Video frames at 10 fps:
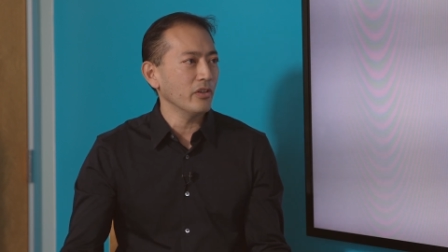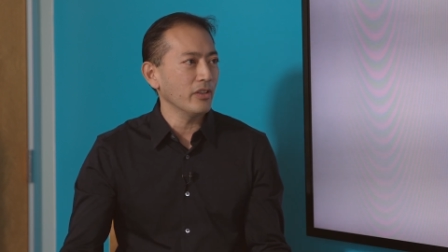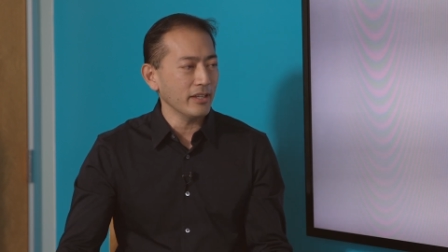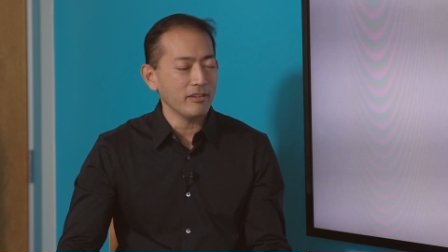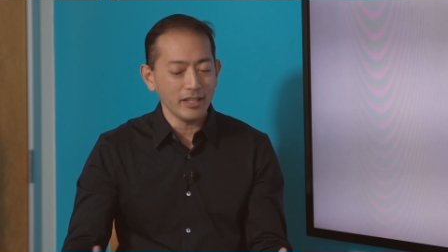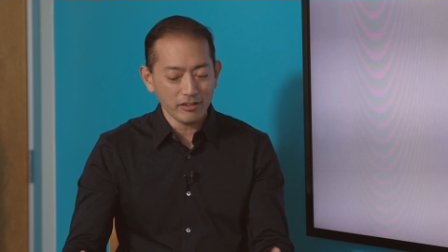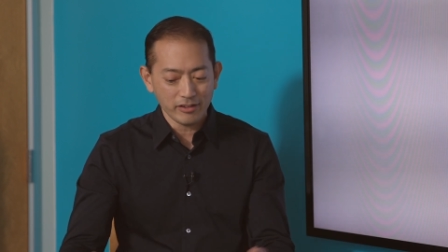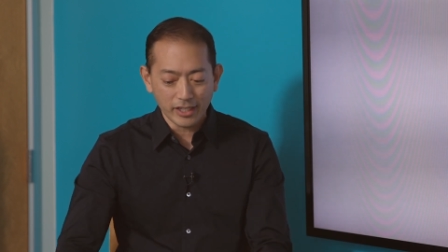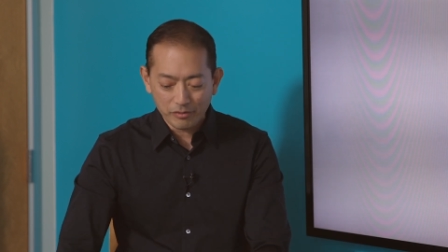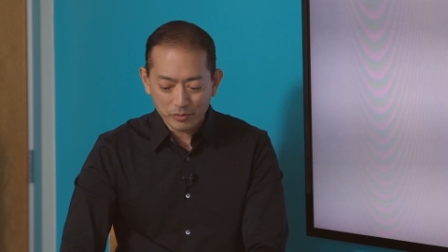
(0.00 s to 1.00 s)
That, that's, right.
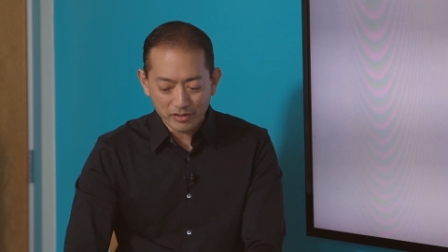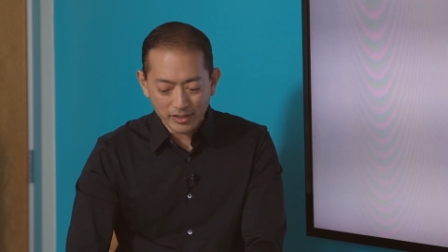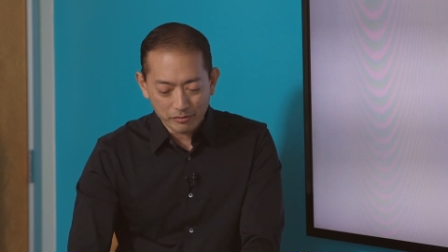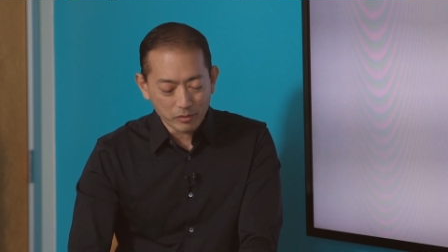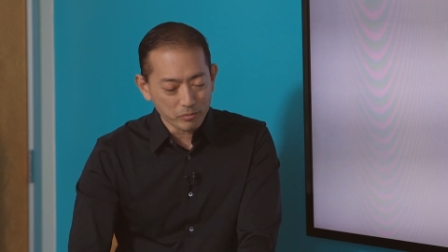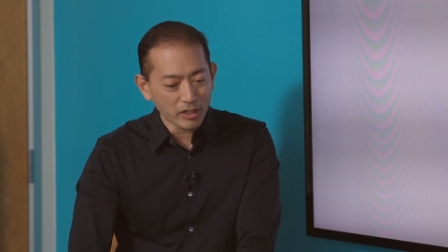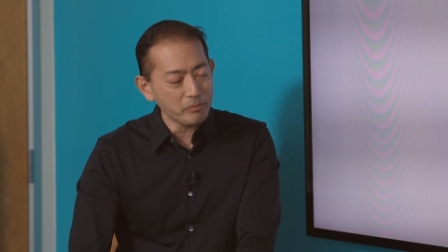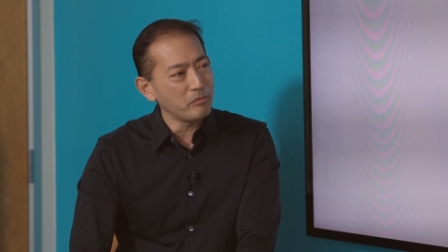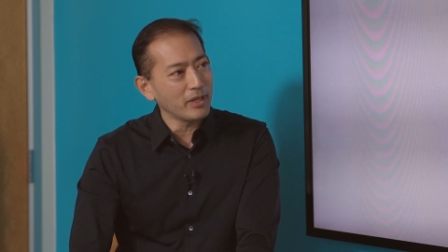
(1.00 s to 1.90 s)
that, that's, what, that's what brought me